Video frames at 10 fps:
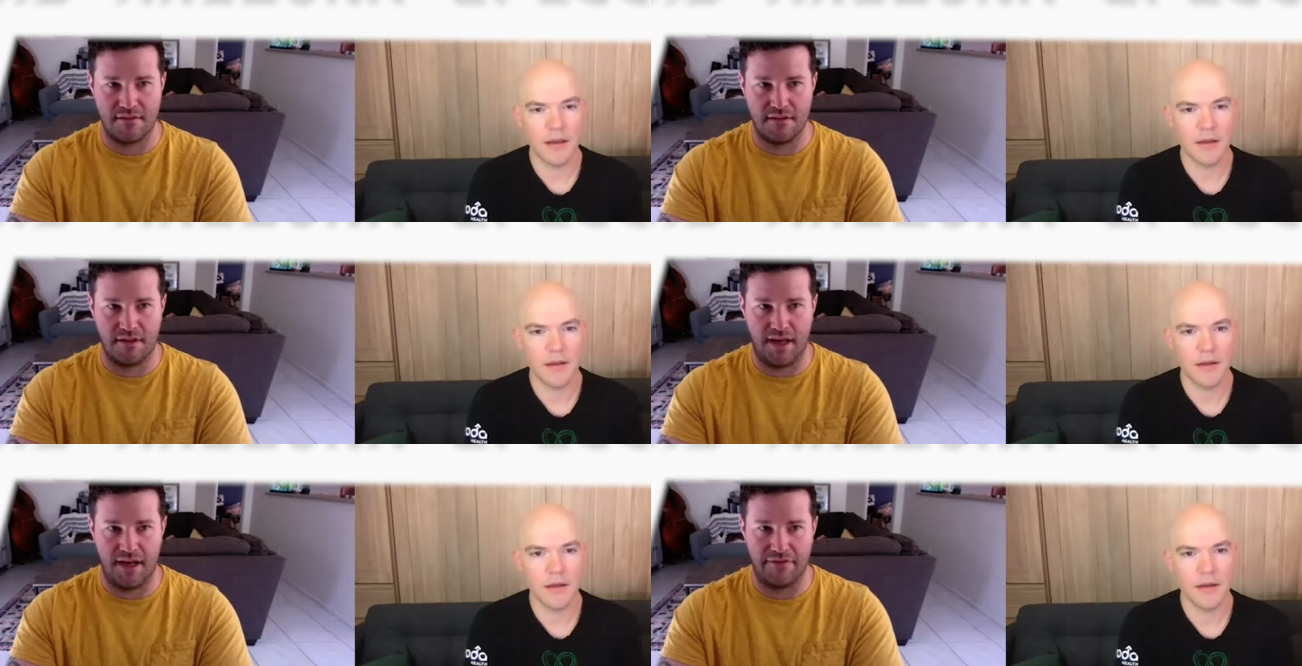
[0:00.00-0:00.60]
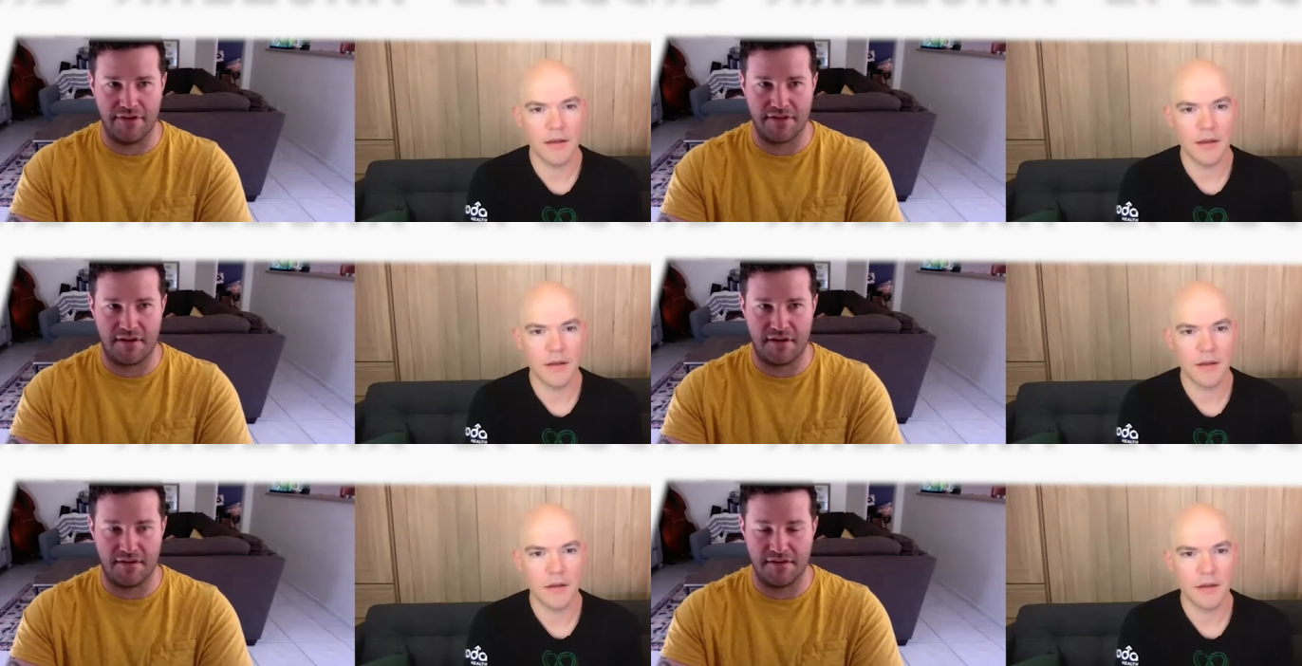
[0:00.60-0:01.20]
Speaker 1: A lot of us
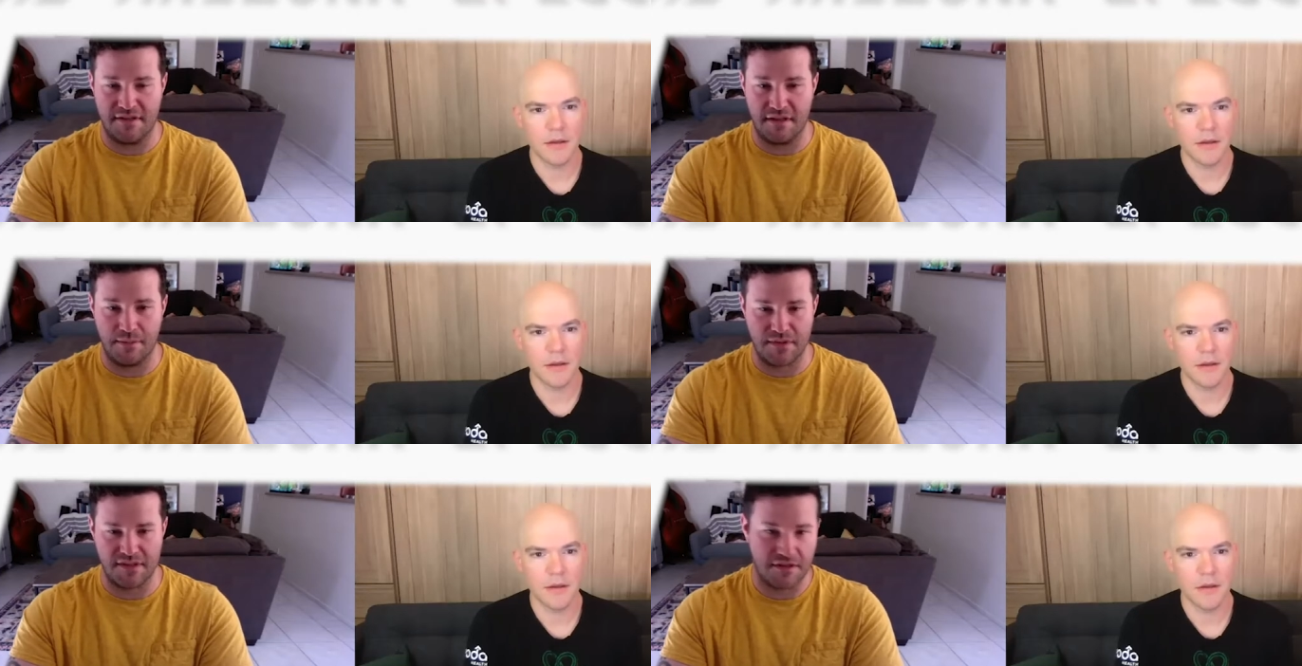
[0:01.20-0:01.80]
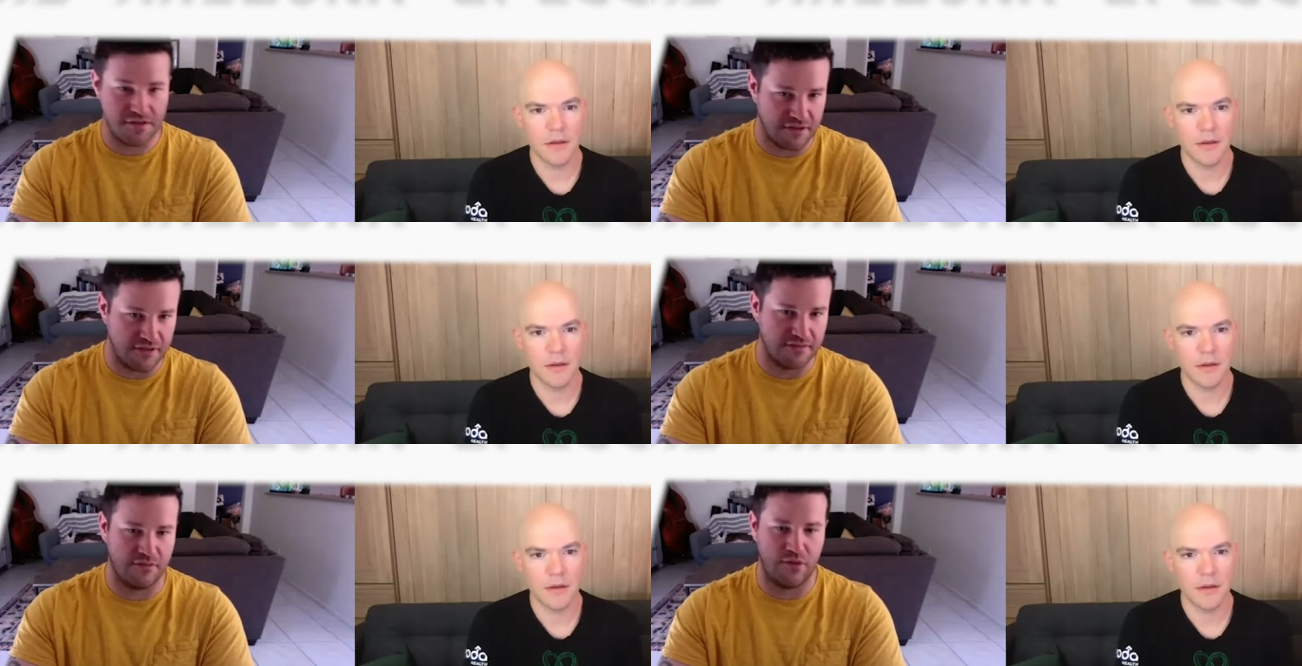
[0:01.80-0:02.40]
aren't deemed essential,
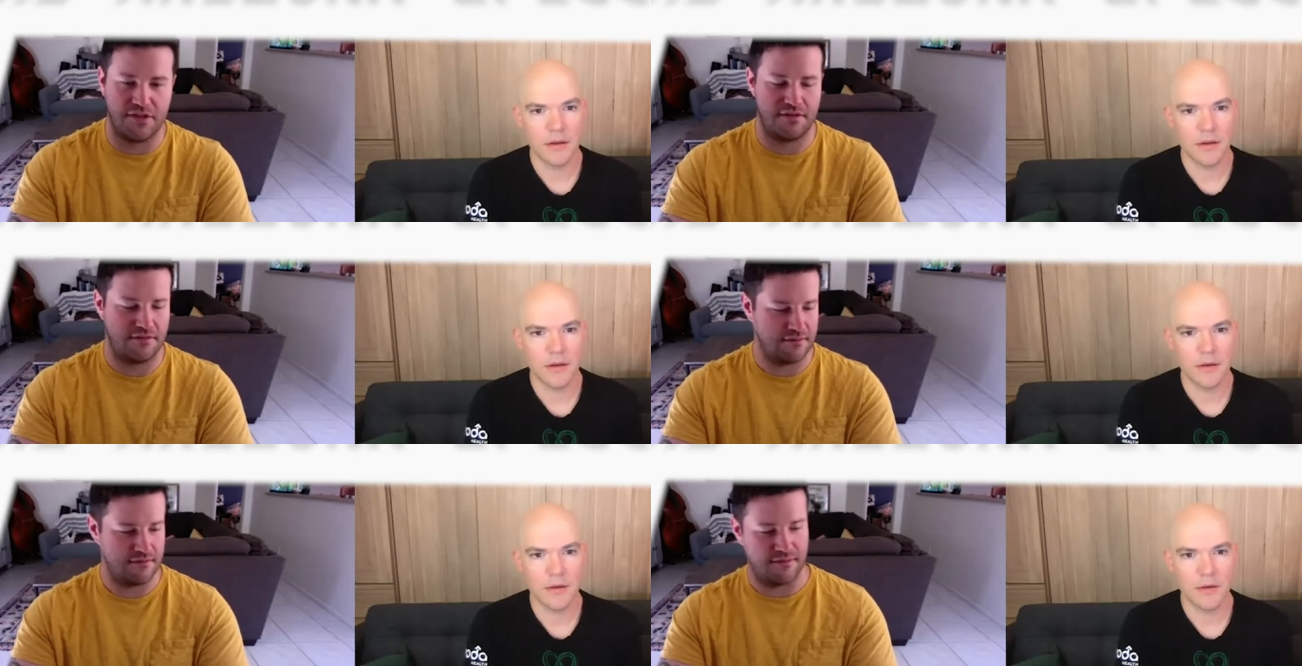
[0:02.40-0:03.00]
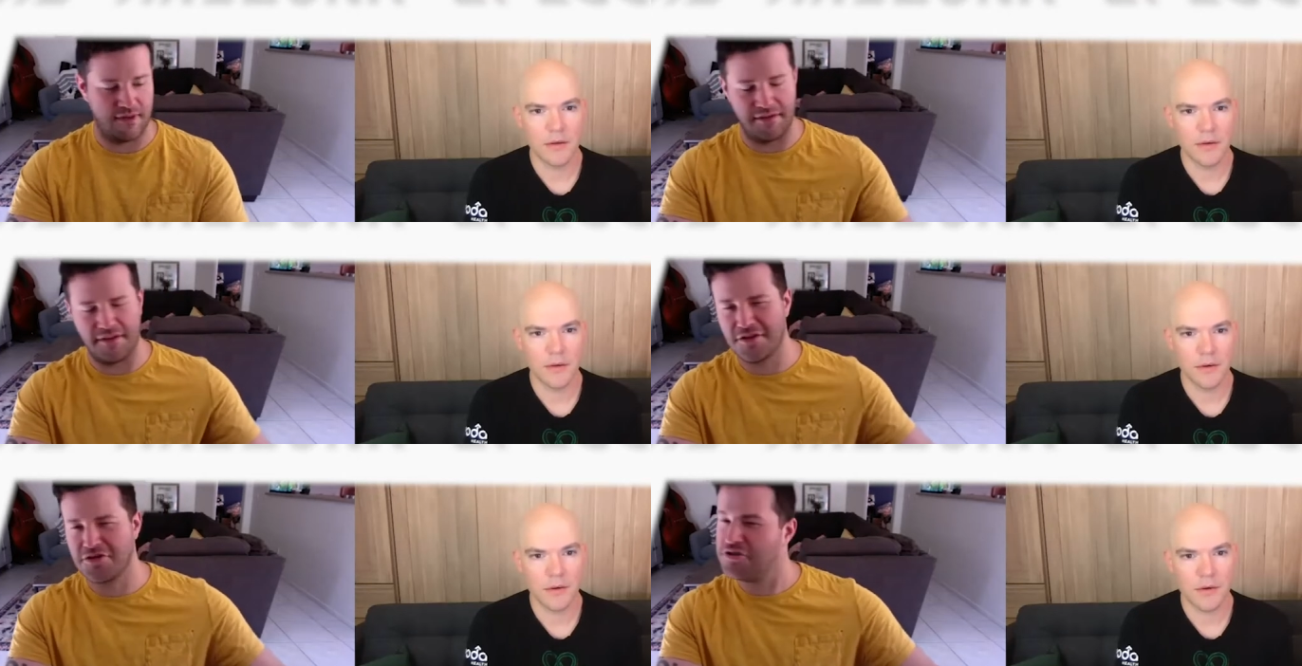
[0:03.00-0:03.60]
which I think
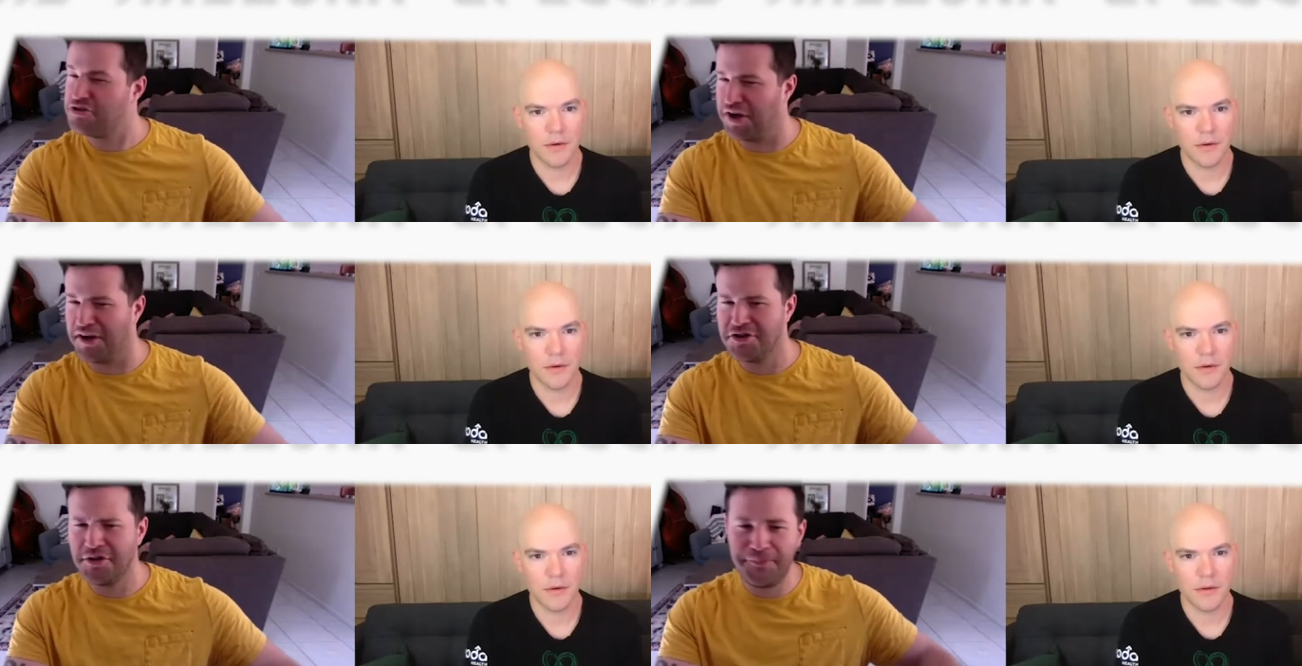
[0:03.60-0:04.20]
should change.